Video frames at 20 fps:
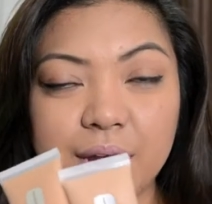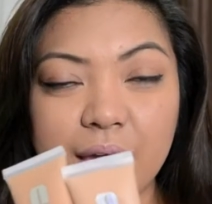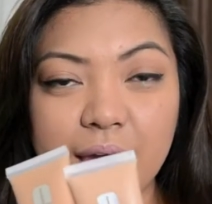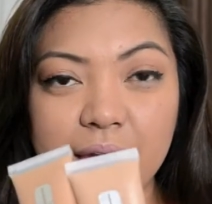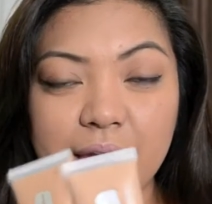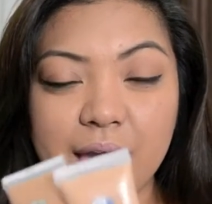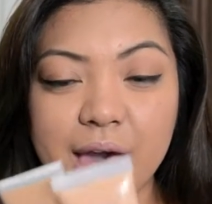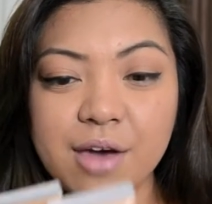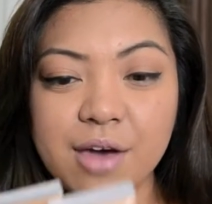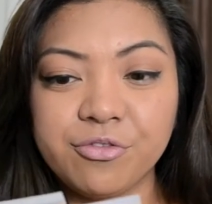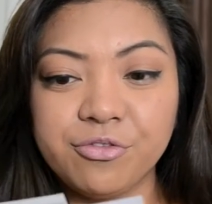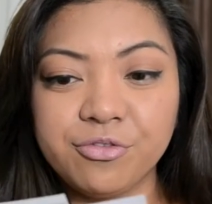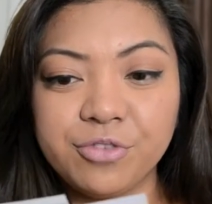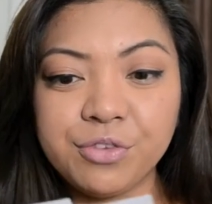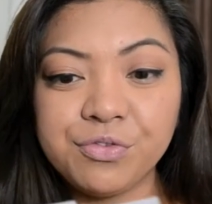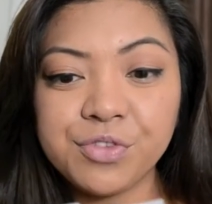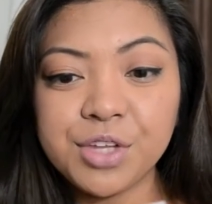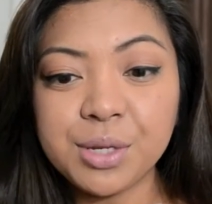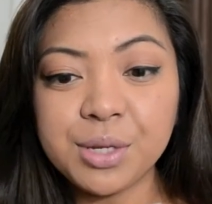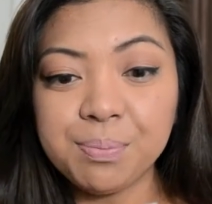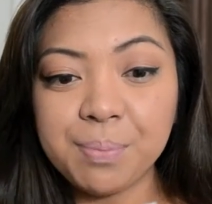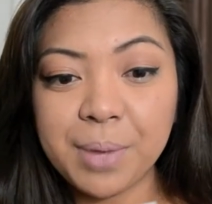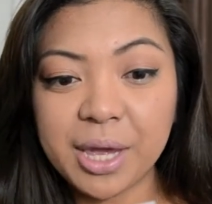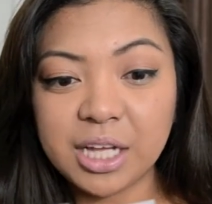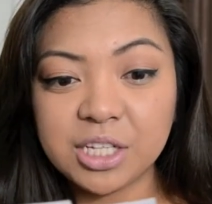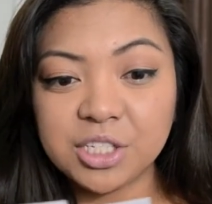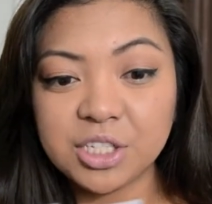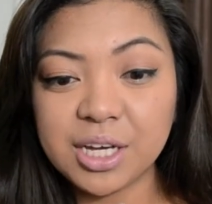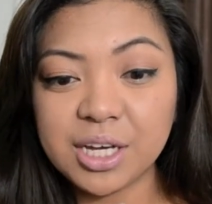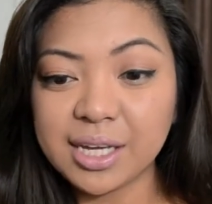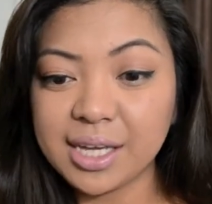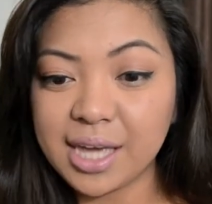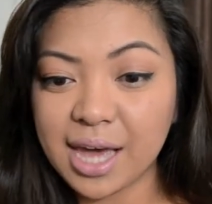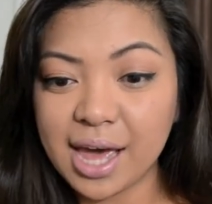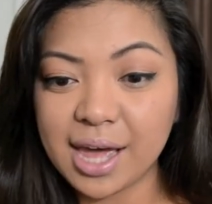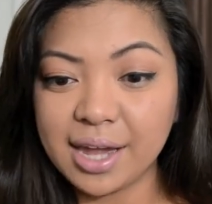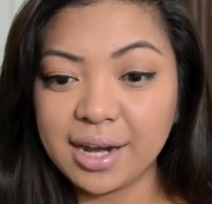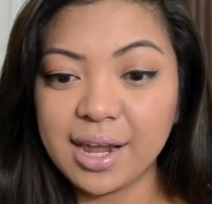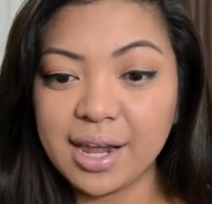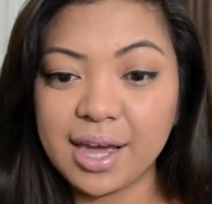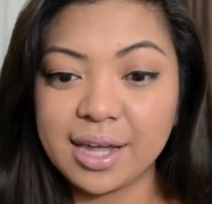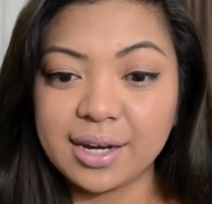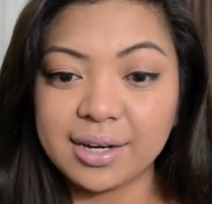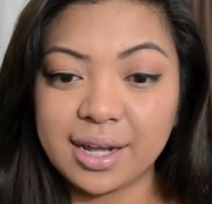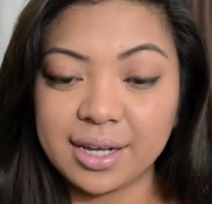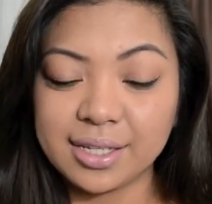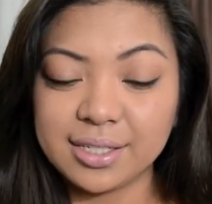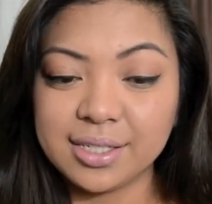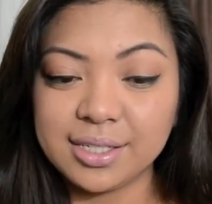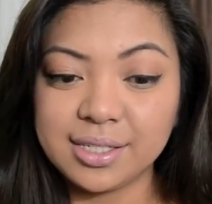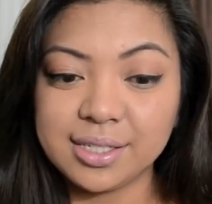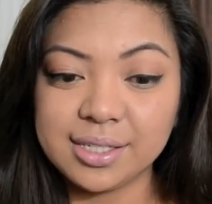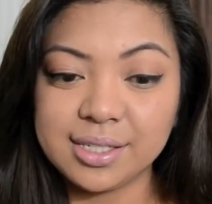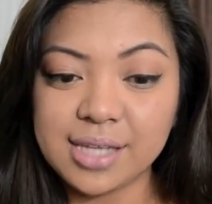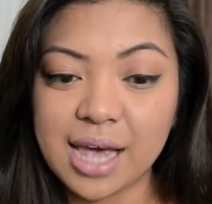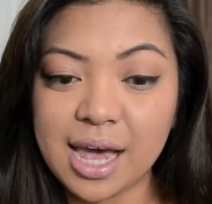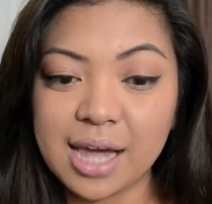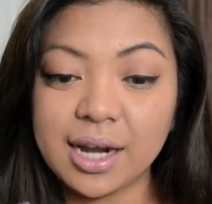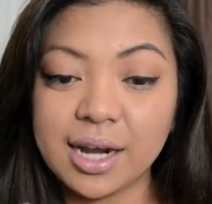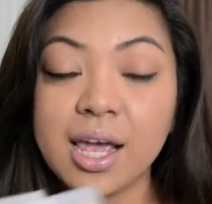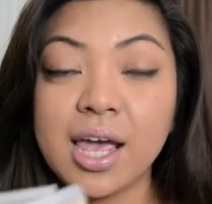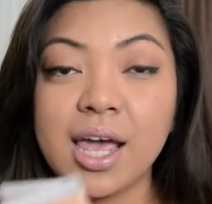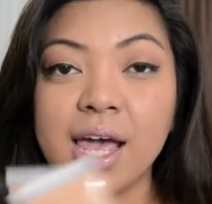I have 15 beige again and 19 sand,